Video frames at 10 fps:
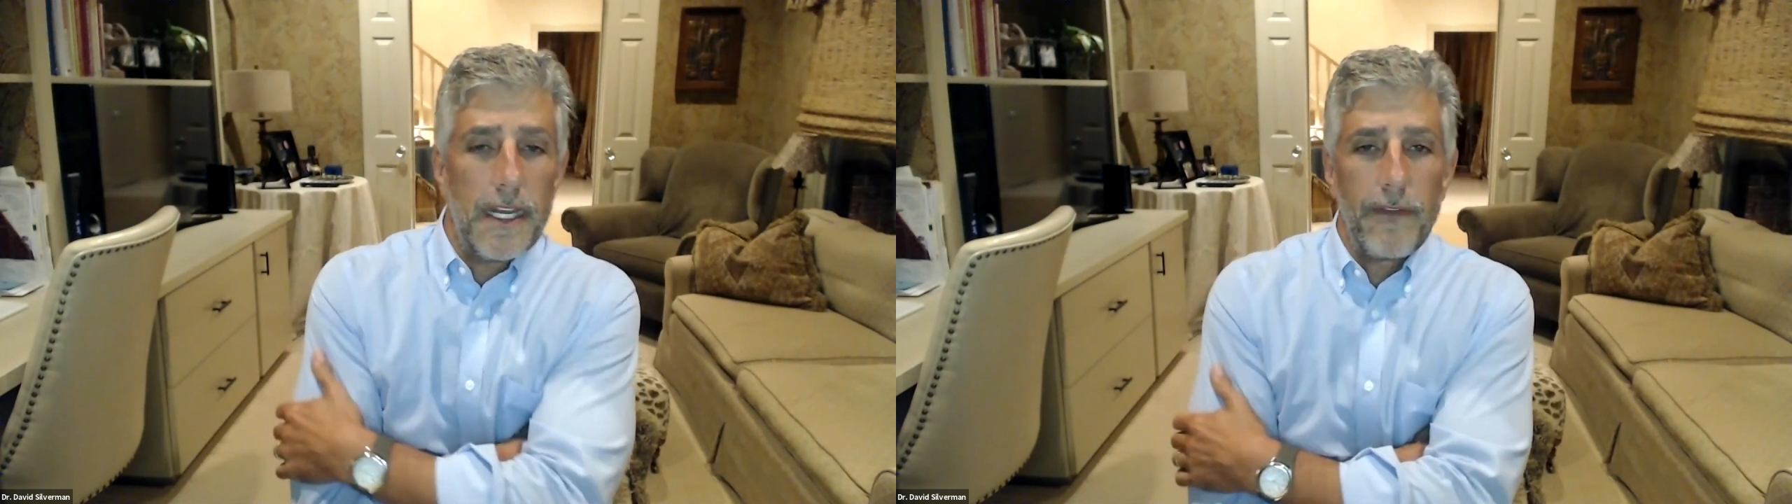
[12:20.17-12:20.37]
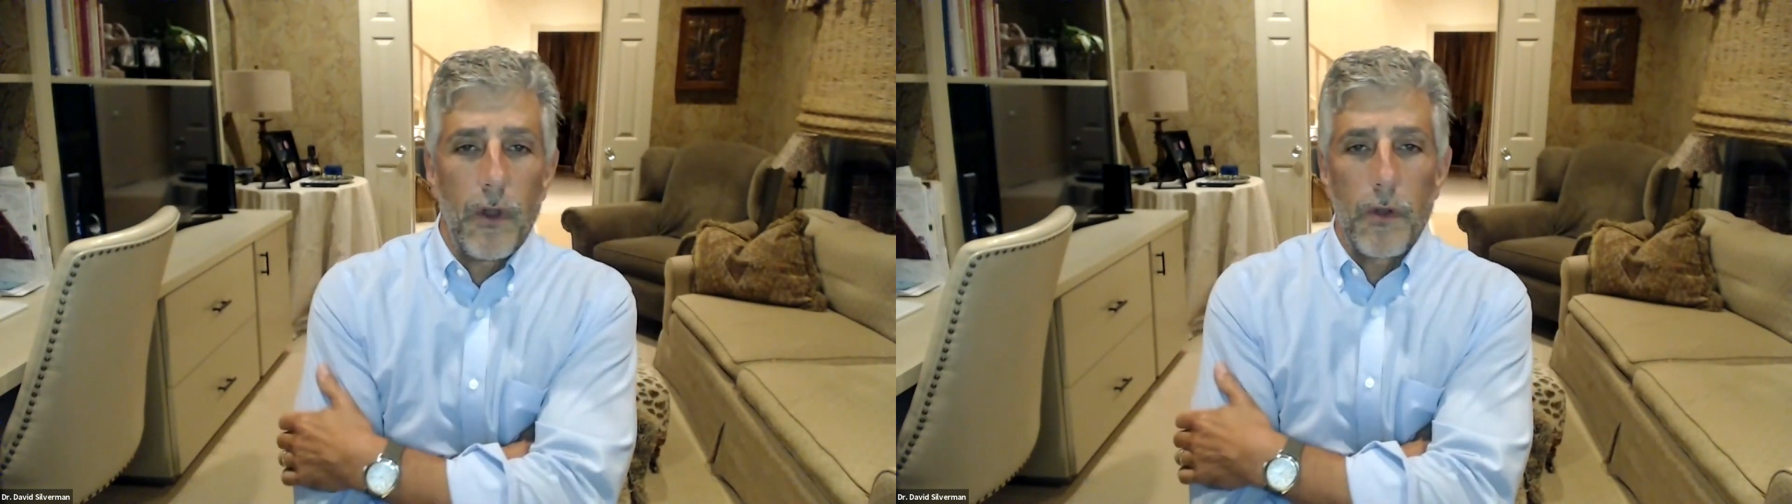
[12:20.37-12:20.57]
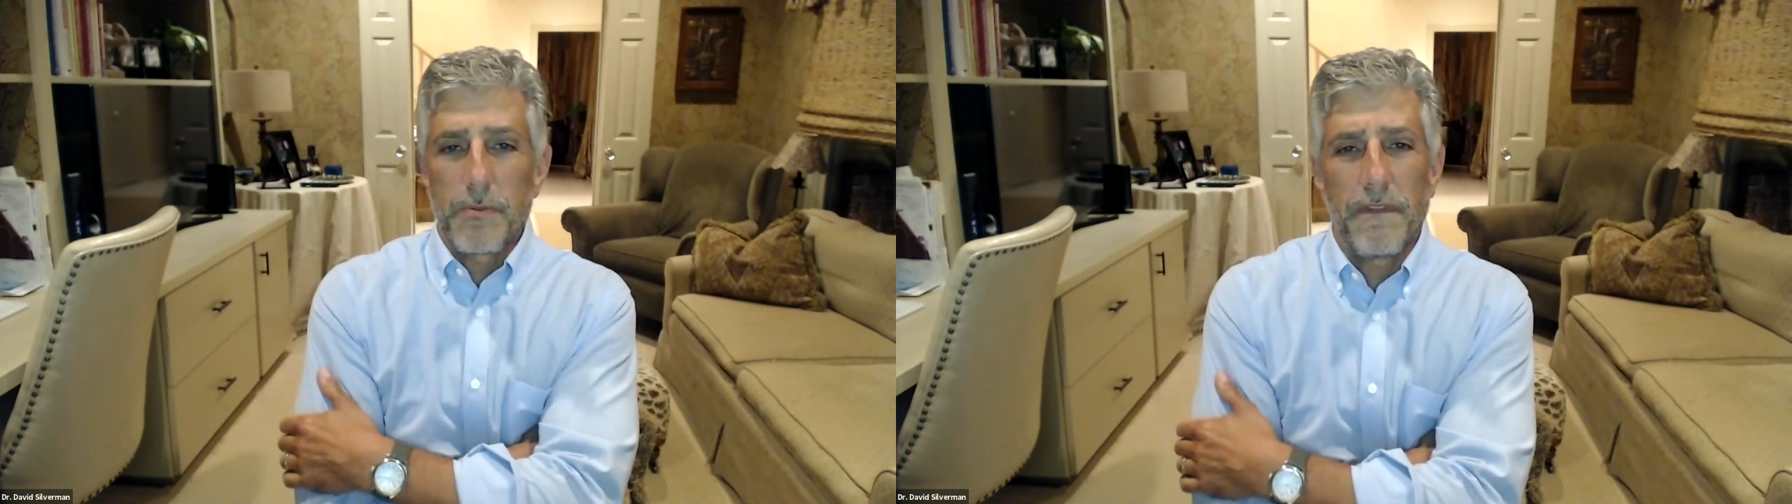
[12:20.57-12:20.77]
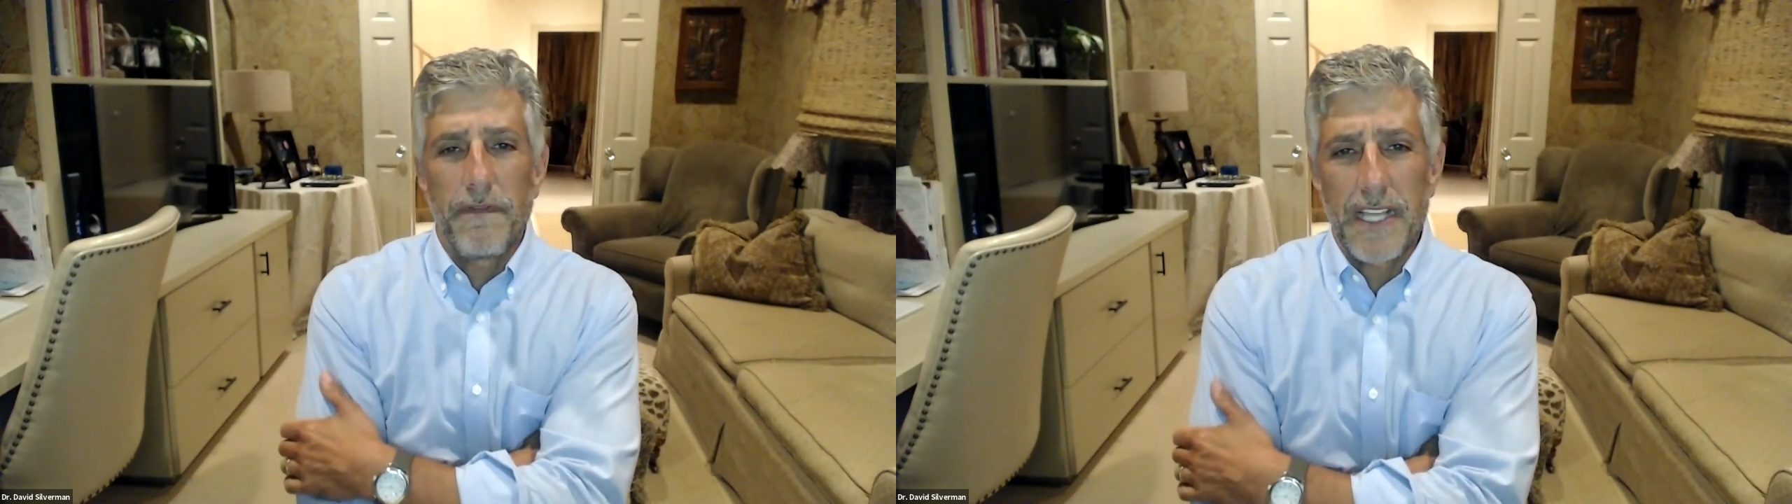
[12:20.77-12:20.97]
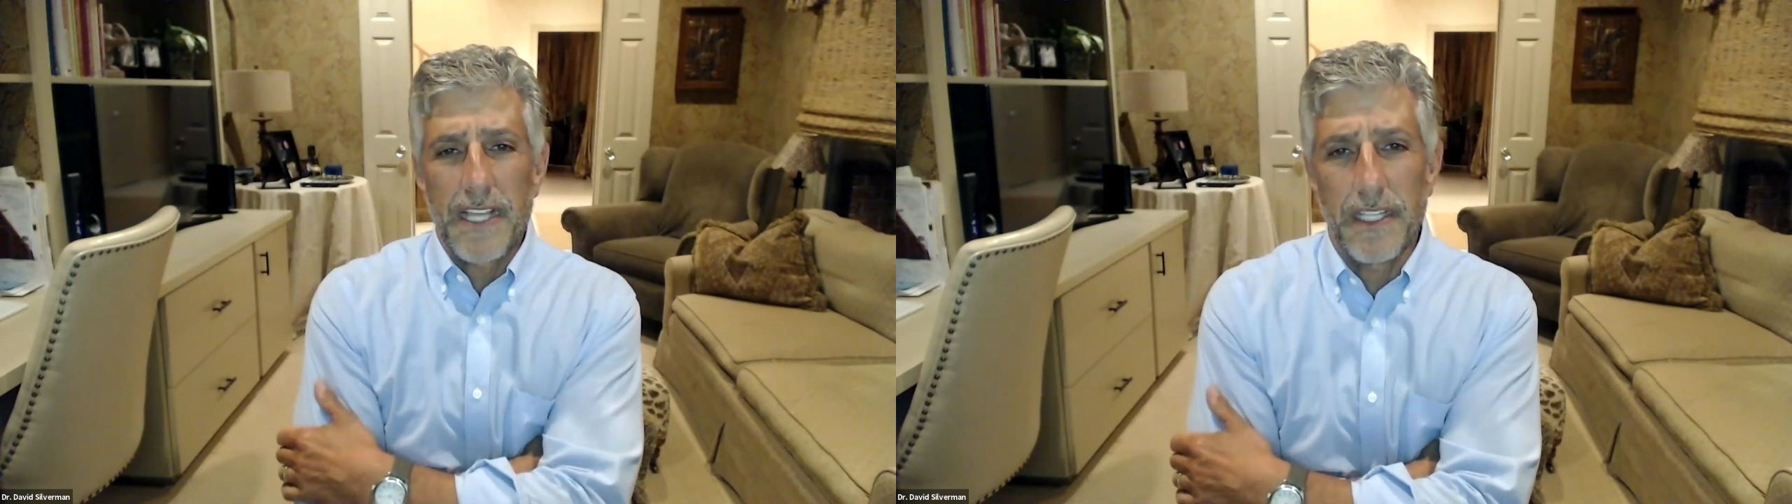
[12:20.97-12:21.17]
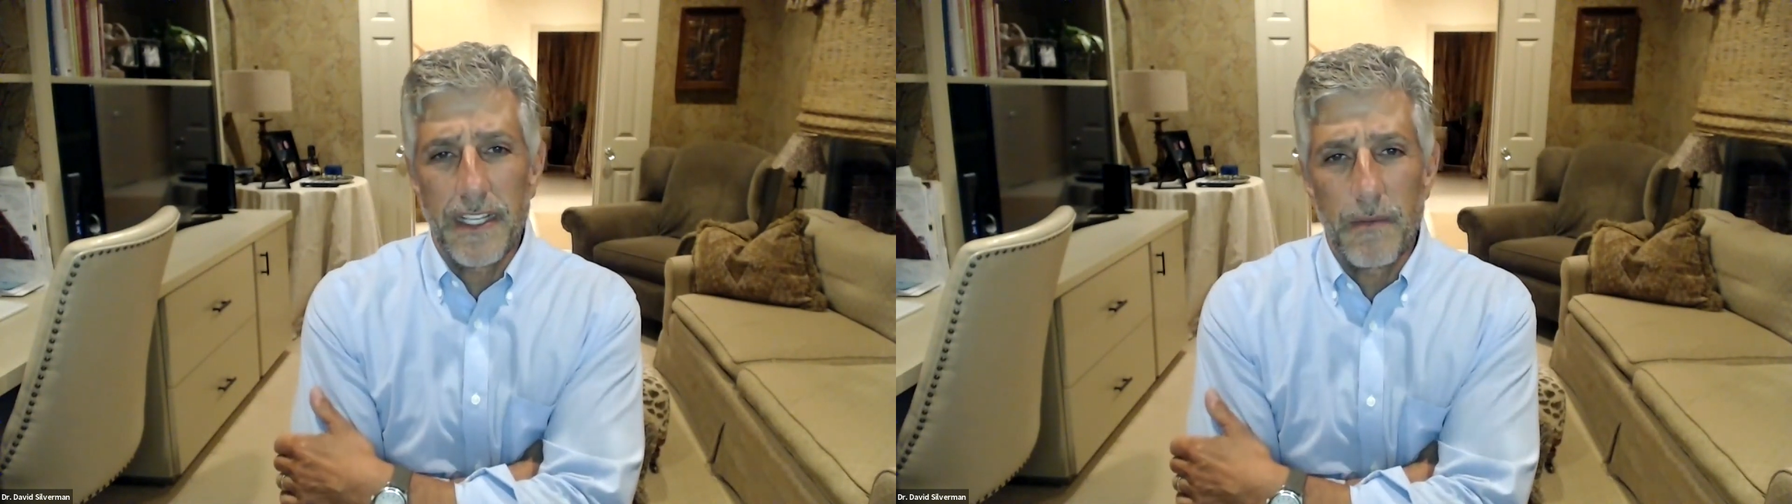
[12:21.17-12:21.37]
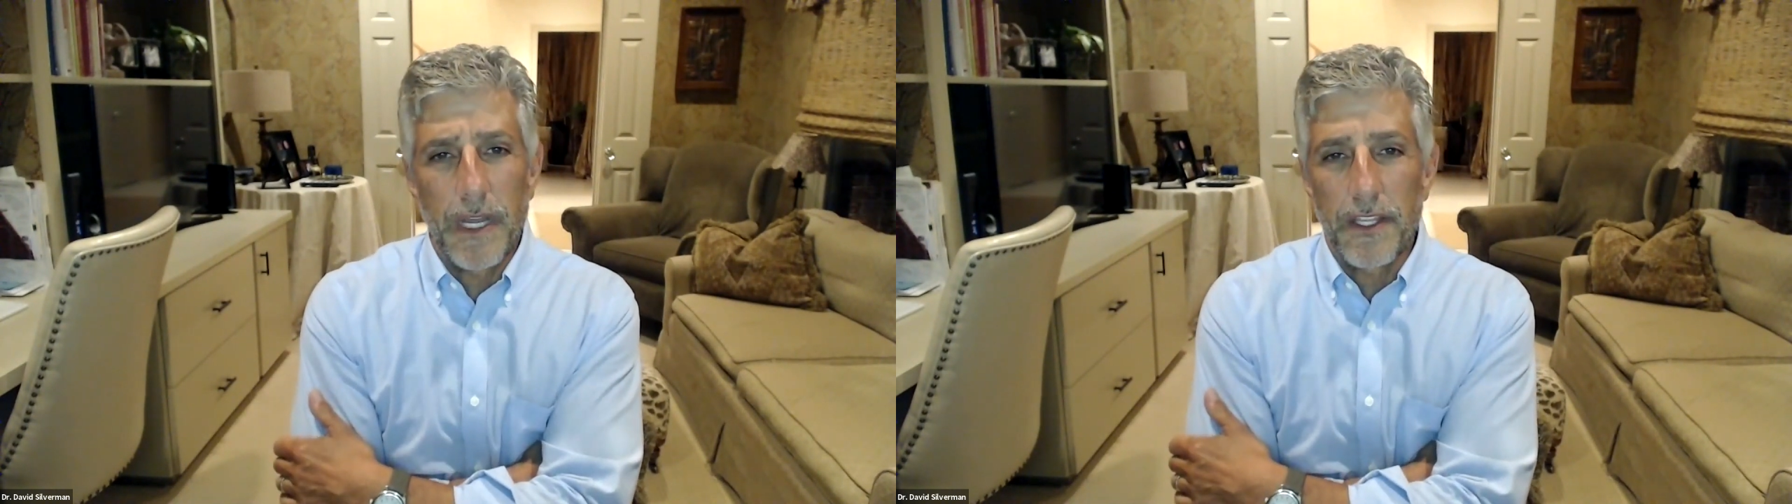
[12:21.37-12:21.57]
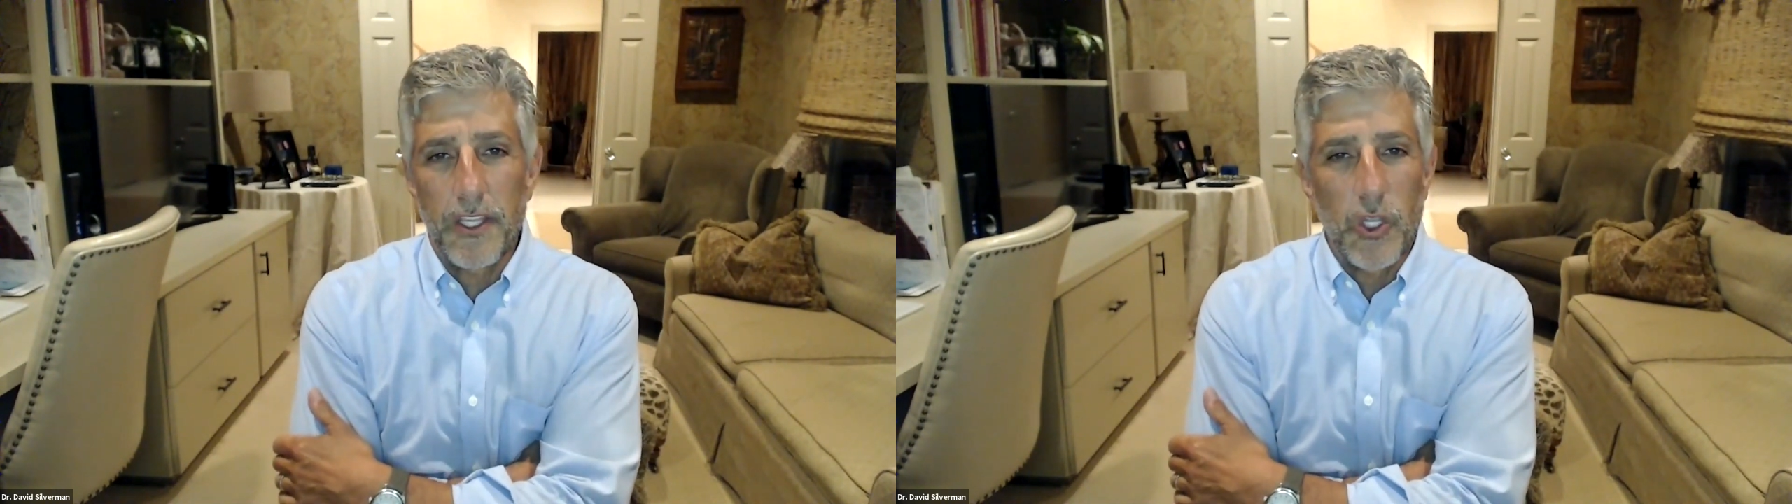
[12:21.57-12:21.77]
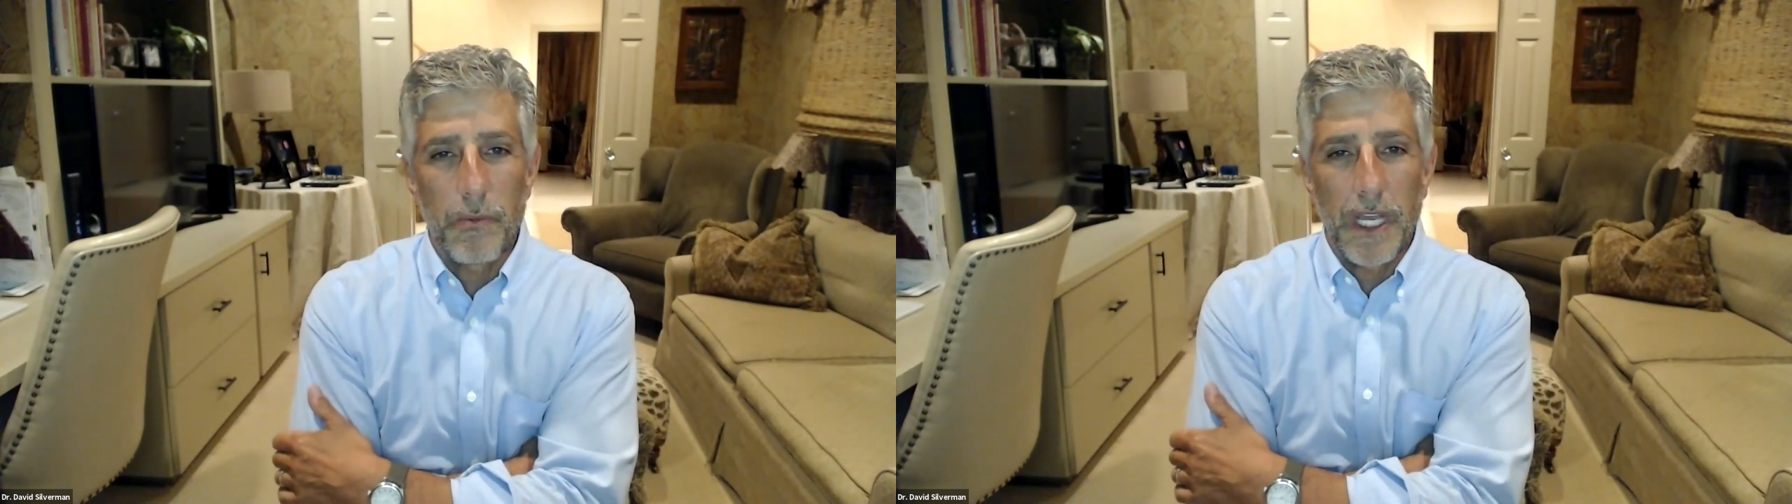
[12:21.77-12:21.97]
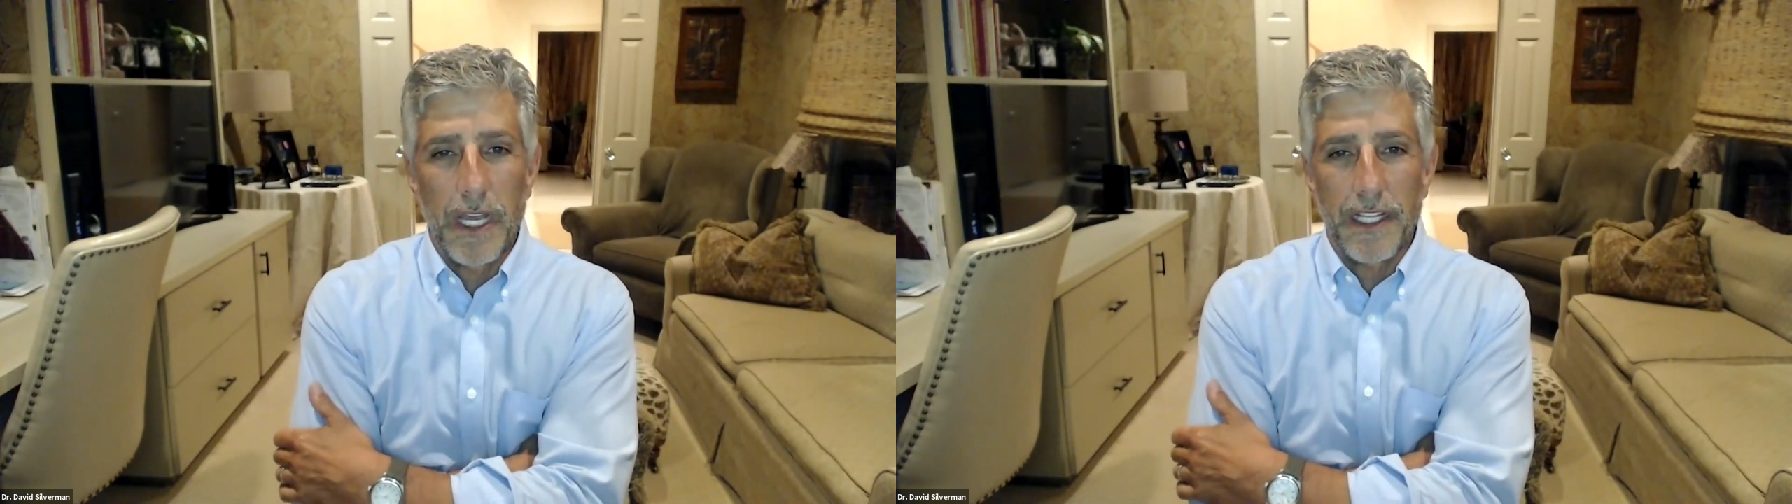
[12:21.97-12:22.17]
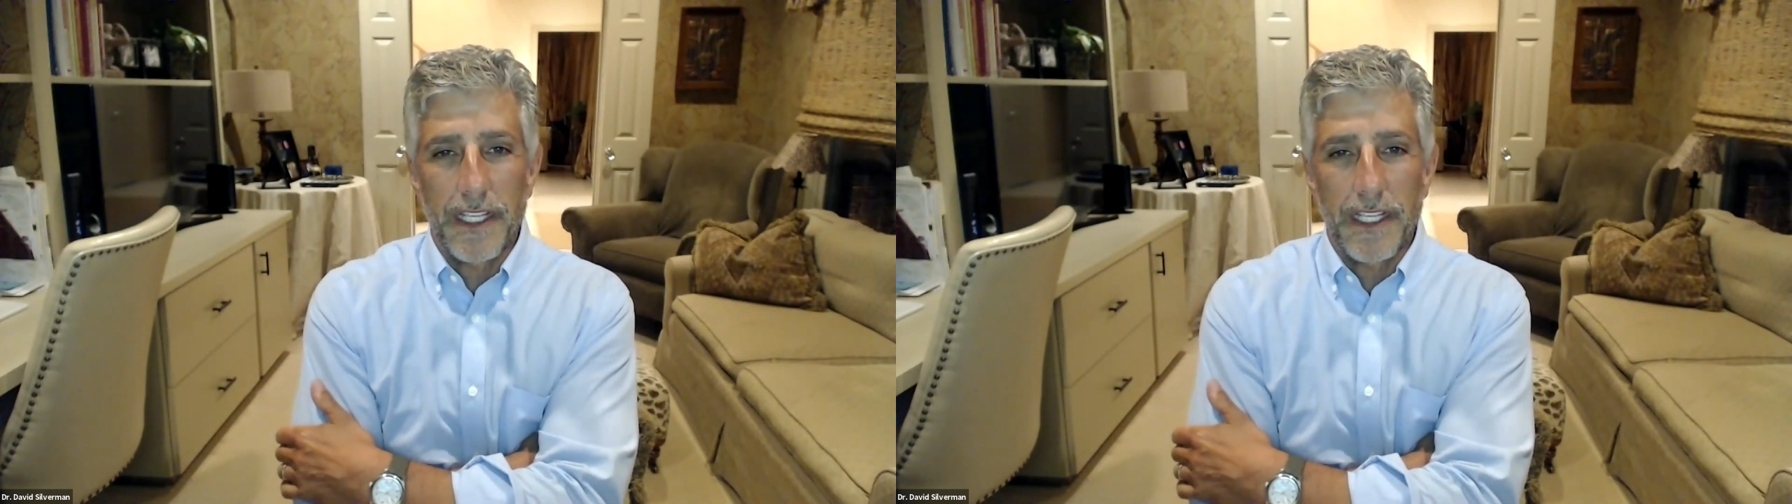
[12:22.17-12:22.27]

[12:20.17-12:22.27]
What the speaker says: I've always been fascinated by the human body.